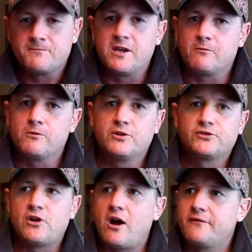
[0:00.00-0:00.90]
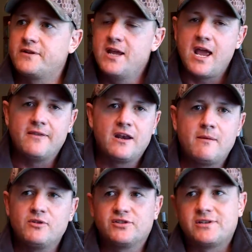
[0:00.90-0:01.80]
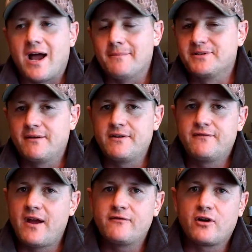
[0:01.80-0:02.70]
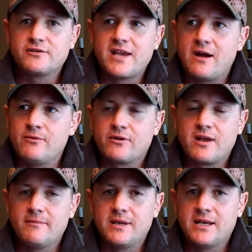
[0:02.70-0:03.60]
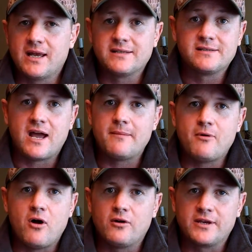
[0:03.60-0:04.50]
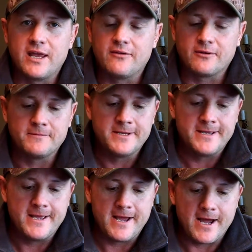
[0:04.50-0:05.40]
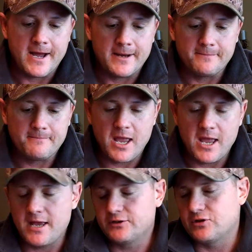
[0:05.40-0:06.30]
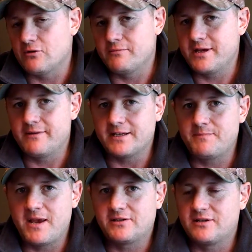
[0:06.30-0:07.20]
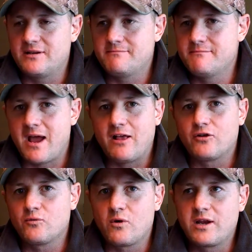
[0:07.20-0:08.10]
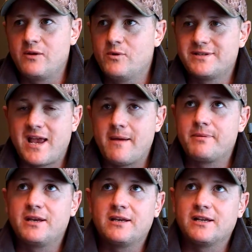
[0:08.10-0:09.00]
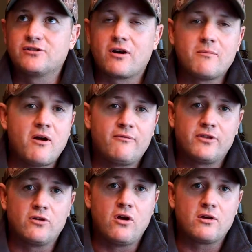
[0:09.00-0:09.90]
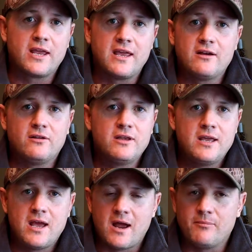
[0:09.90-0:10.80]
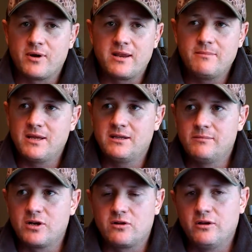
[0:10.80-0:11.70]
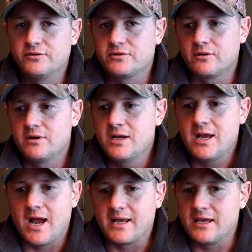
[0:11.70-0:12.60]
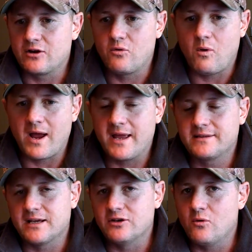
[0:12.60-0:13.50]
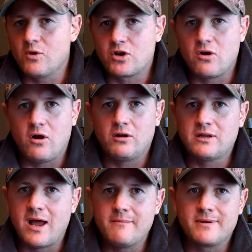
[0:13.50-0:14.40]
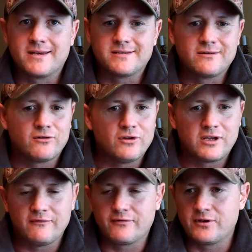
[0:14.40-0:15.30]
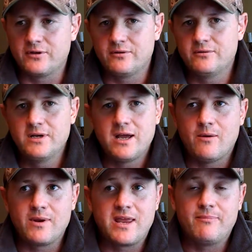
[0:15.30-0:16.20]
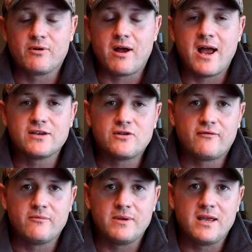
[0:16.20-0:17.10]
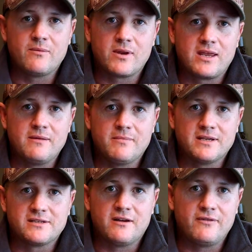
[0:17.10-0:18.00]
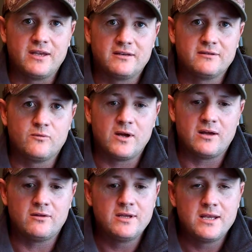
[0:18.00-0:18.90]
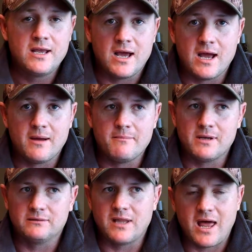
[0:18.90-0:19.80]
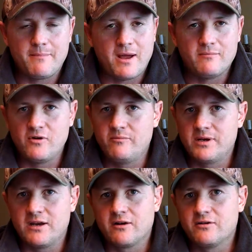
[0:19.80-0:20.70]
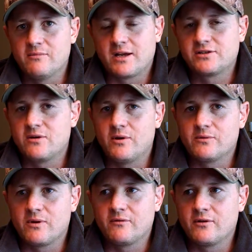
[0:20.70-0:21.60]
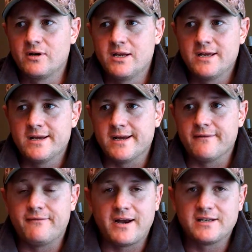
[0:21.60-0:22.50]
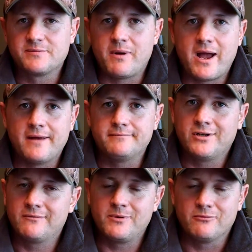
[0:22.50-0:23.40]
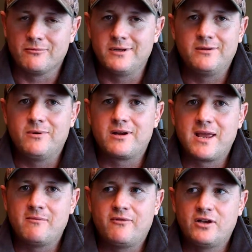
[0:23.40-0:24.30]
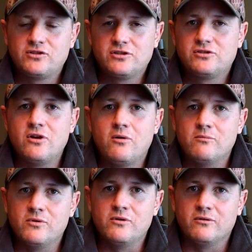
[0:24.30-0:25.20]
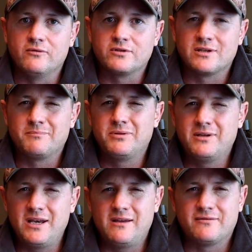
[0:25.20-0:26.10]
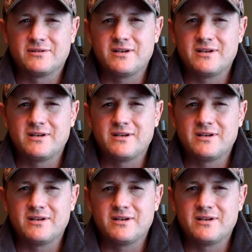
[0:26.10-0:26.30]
Get real soft, and then almost stop. 75 yards out when they're coming in, I stop altogether. So that's basically mallard working. What's happening? I start them off with a long hail. I bring them in a little bit closer. I get quiet. I don't want to call a lot because then they're looking for you. I want to keep their eyes off of me. I want to keep myself hidden well. A lot about movement here in New Mexico on the river. Find a spot. You don't have to be really well camouflaged. Just don't move. There's plenty of